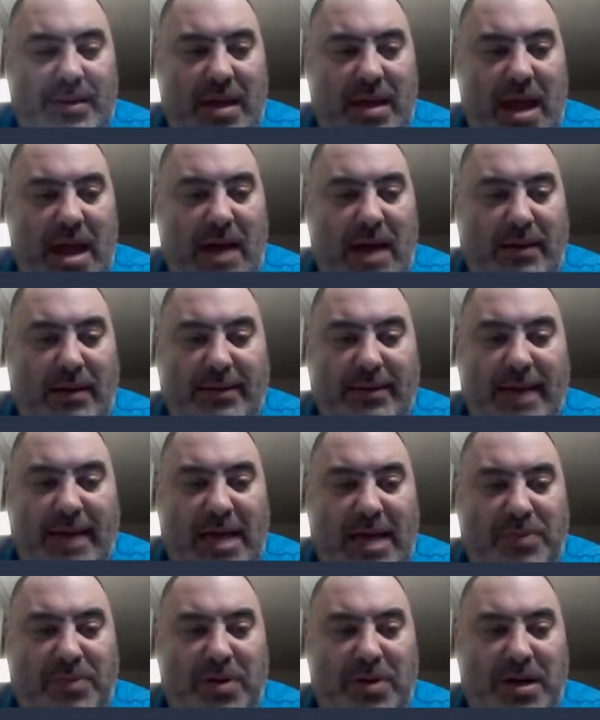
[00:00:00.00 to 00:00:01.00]
Allen's
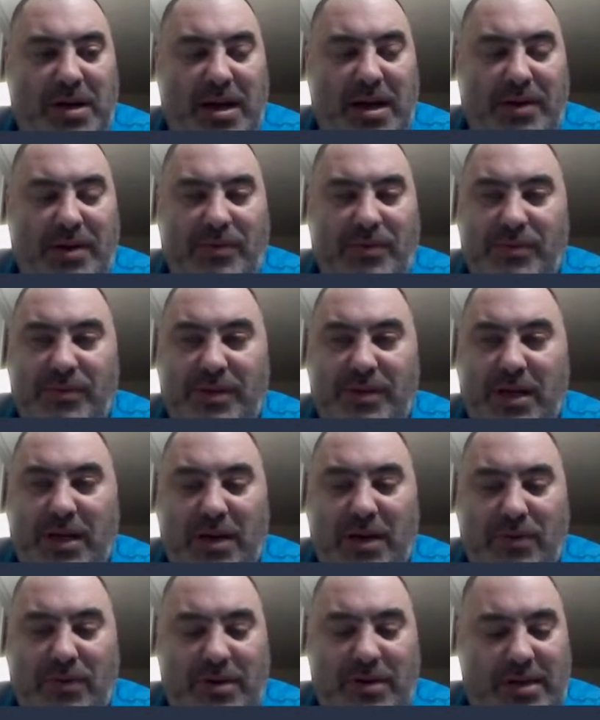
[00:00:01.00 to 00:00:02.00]
last pick, I don't think I
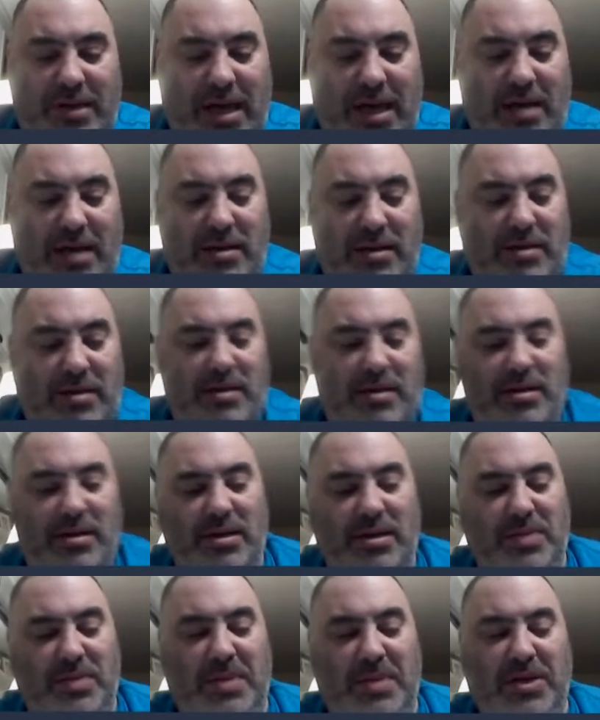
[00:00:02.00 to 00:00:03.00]
would have taken,
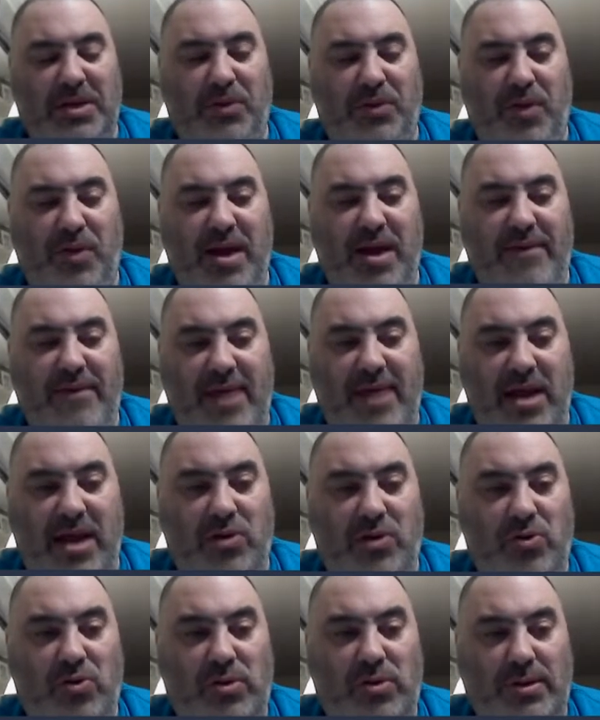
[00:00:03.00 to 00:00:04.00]
especially we have
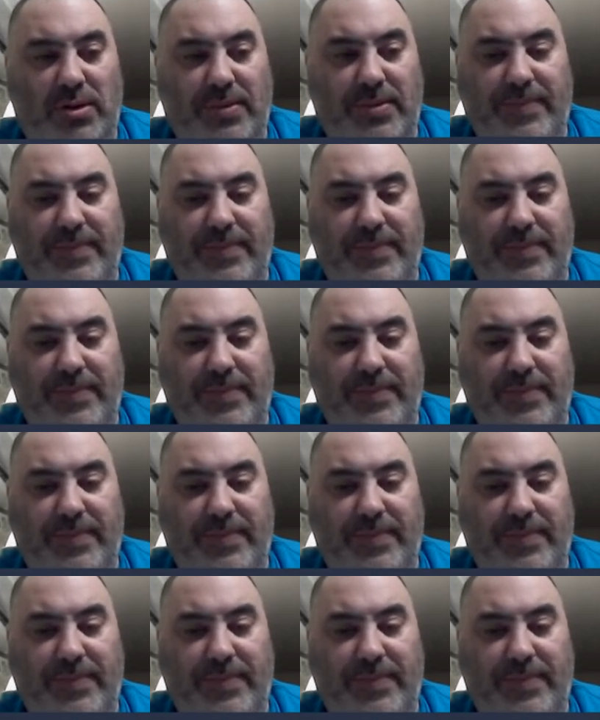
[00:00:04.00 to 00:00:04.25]
Andrews.